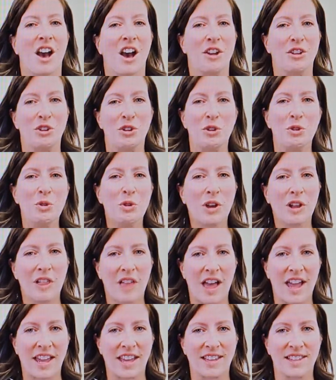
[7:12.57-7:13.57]
A new
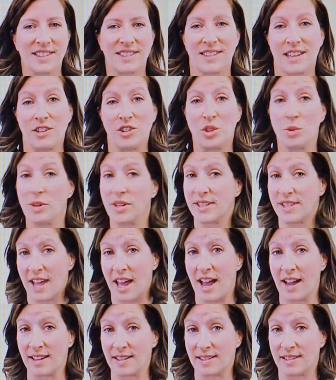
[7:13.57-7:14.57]
client sends you a
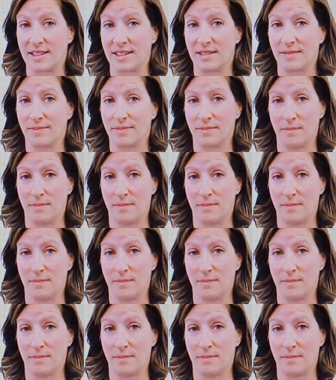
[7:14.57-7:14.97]
text